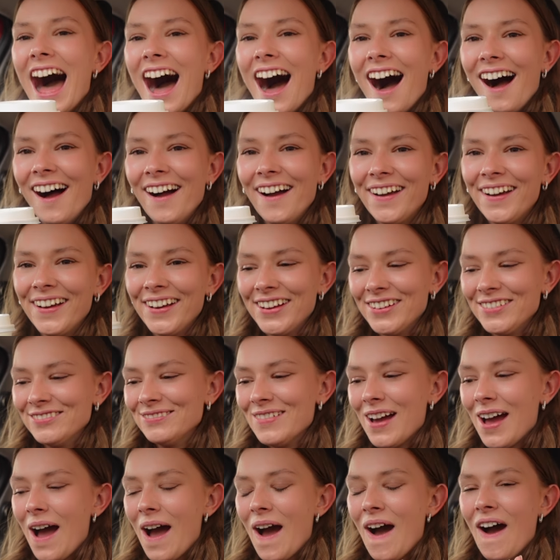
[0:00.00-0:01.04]

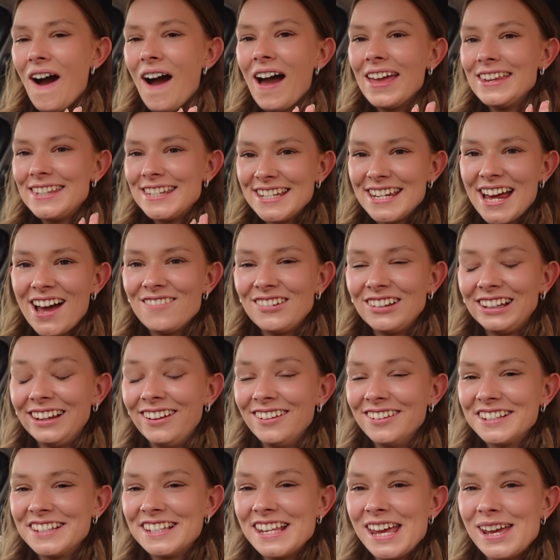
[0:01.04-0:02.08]
I did have a
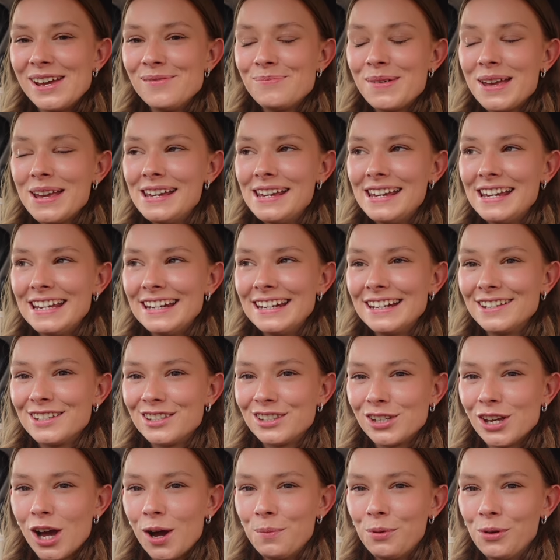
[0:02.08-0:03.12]
little sip in
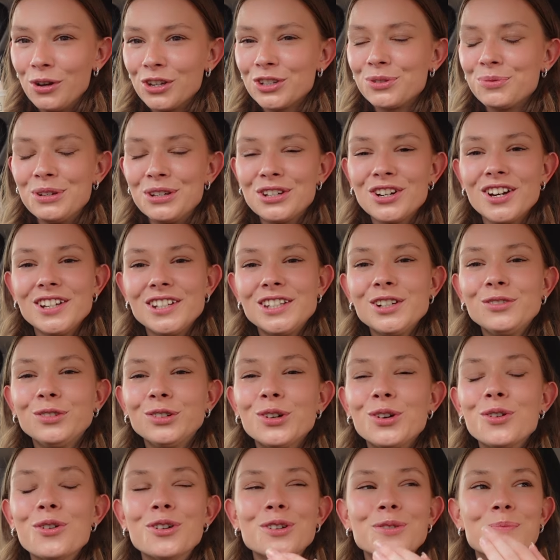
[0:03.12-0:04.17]
Starbucks, which I did
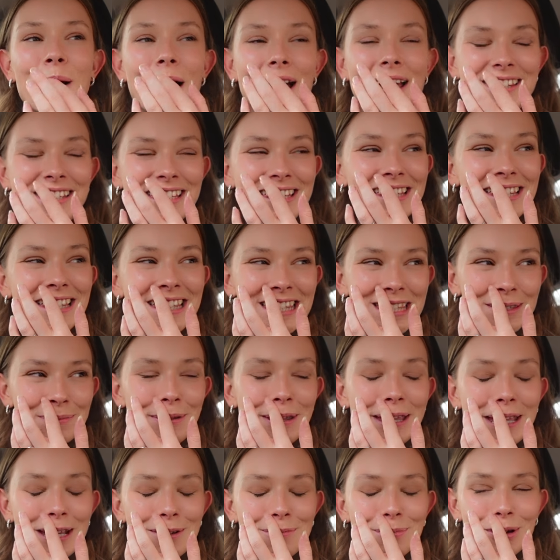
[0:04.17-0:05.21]
record, but I didn't
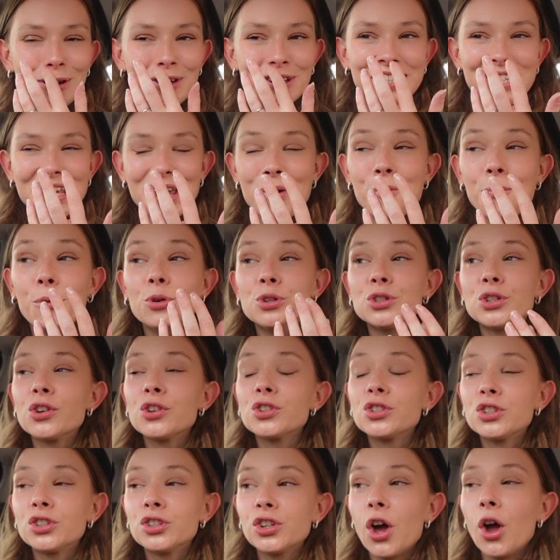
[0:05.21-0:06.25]
speak because it was
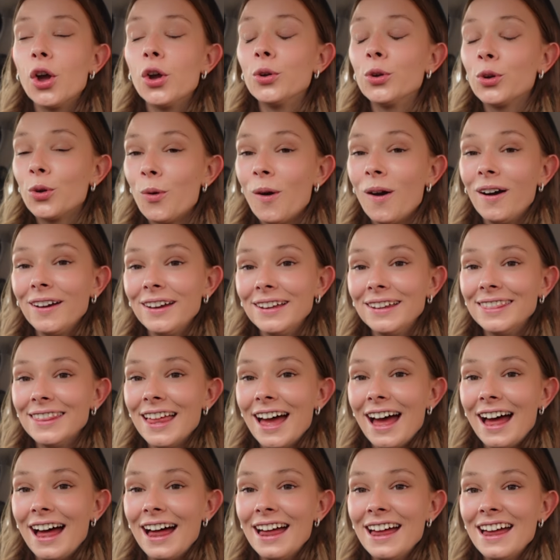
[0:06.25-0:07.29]
so quiet in
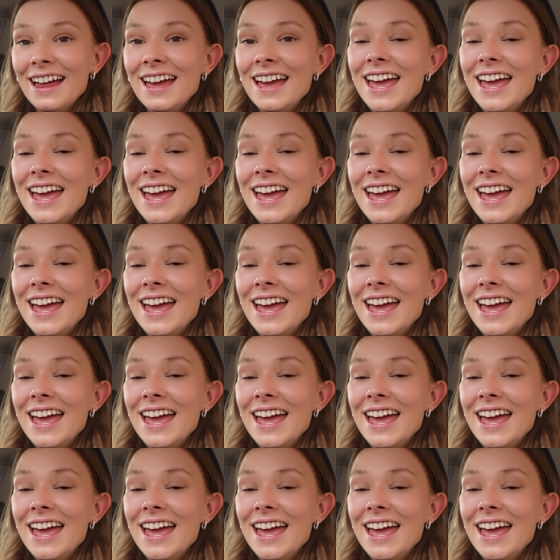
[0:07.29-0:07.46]
there.